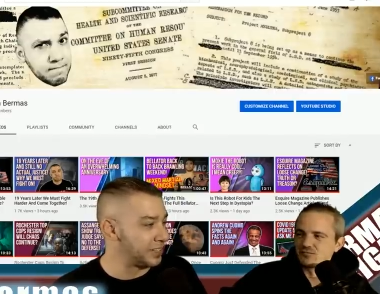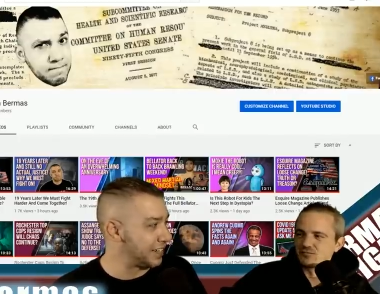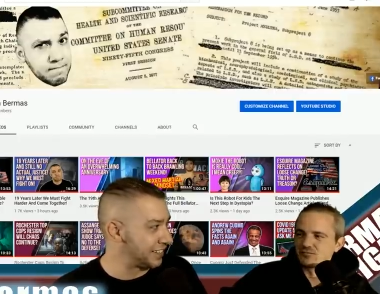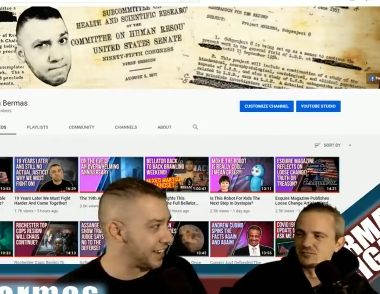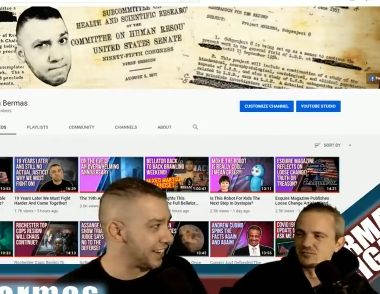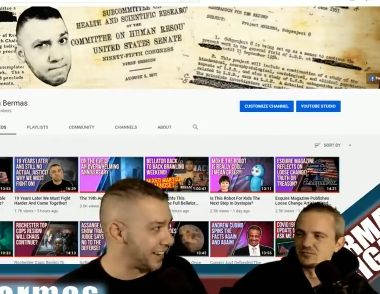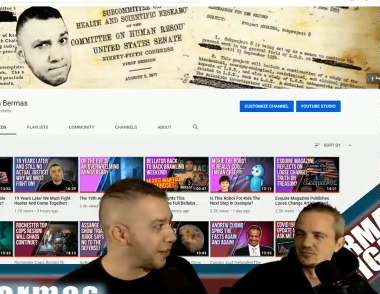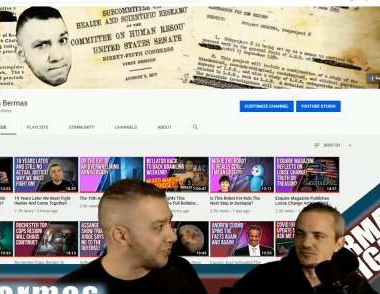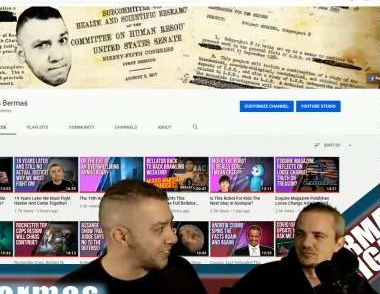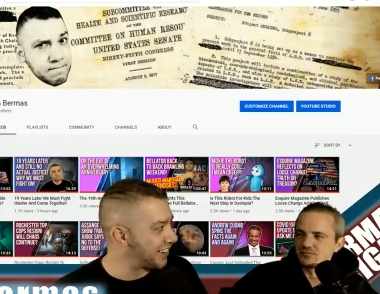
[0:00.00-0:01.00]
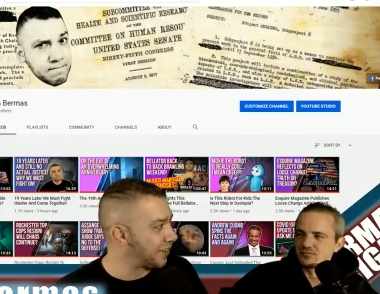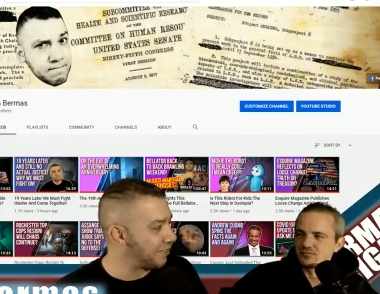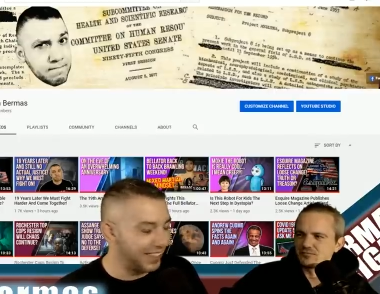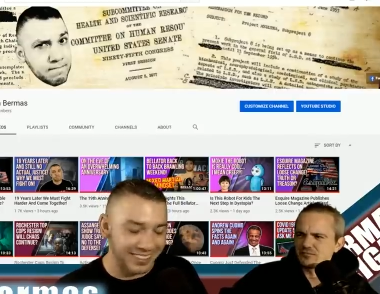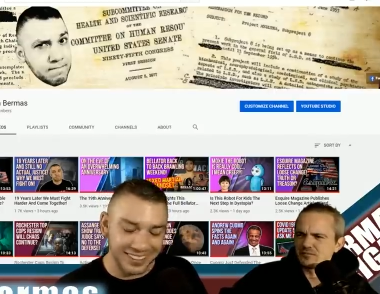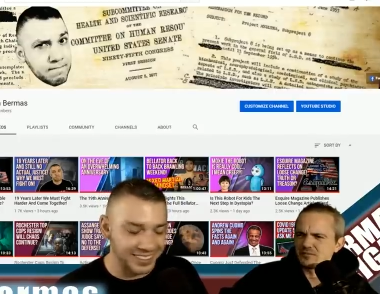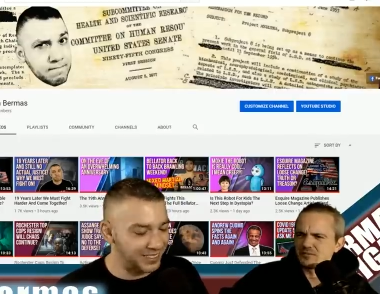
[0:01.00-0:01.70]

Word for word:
Speaker 1: TikTok house, and I'm like, Jesus